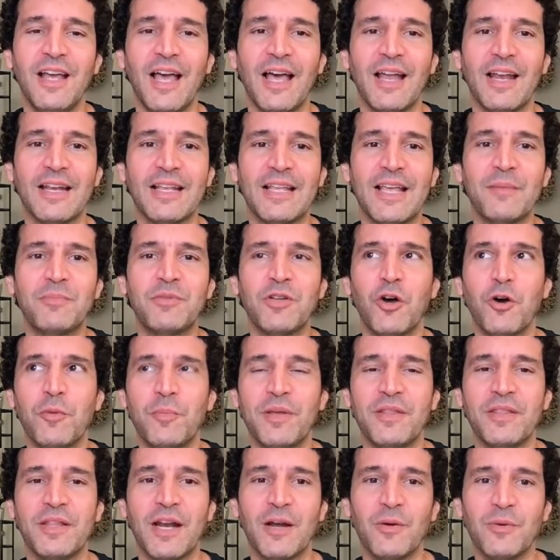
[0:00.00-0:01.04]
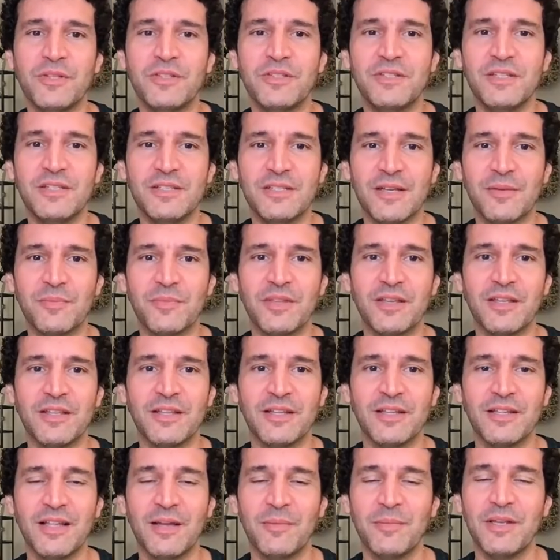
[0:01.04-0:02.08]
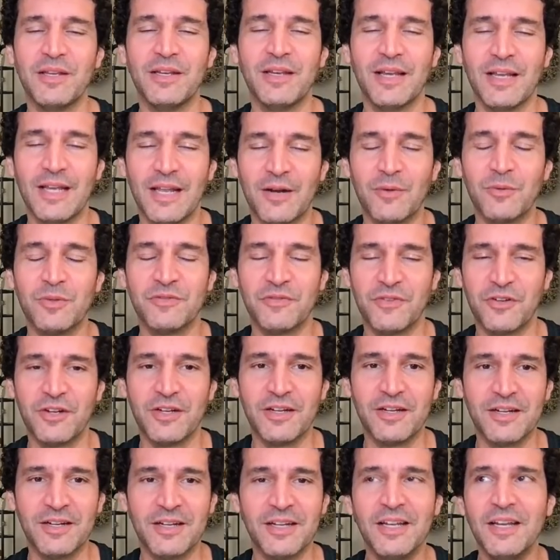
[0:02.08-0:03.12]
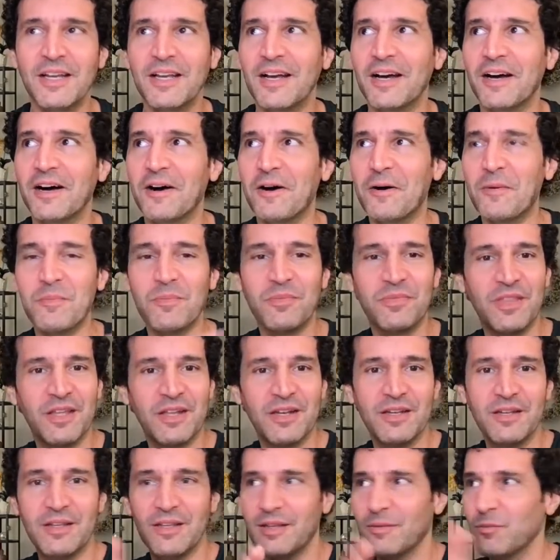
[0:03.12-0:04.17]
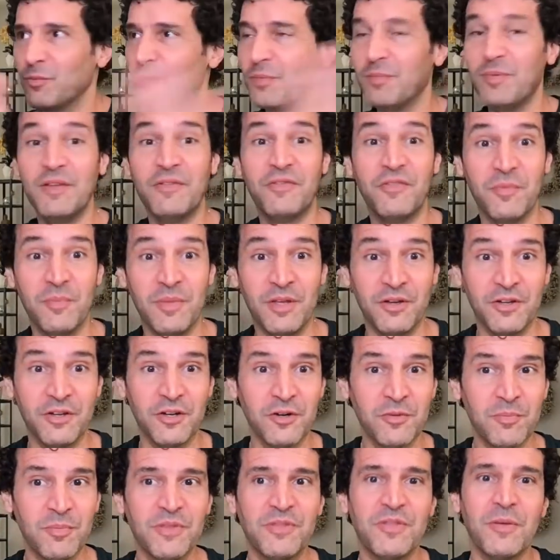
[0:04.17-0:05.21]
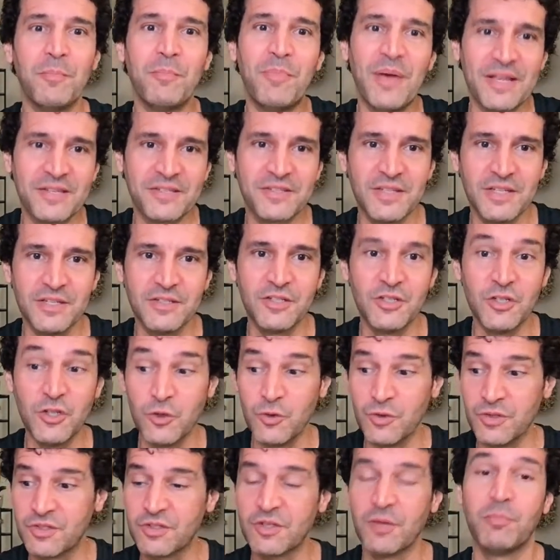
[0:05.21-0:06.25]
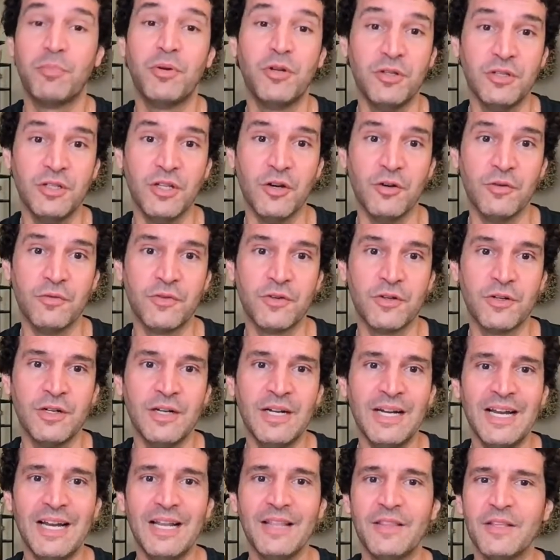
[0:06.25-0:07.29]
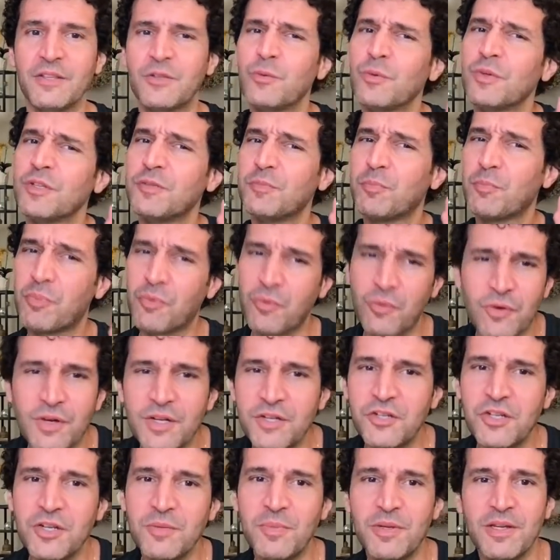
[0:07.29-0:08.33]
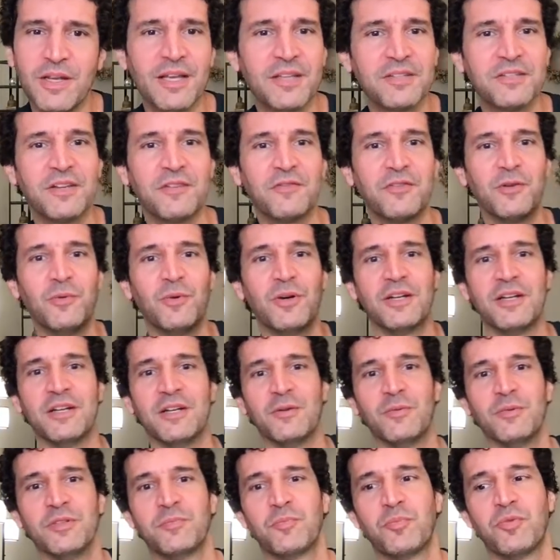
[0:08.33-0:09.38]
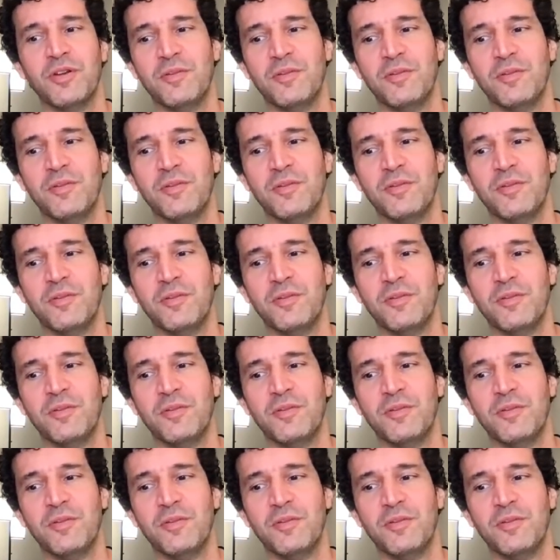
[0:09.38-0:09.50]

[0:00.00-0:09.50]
And I kept hoping that I would see something that, I mean, again, I was very young, that would be familiar, but the best thing to do is to pull over. This was pre-GPS, everyone, and it was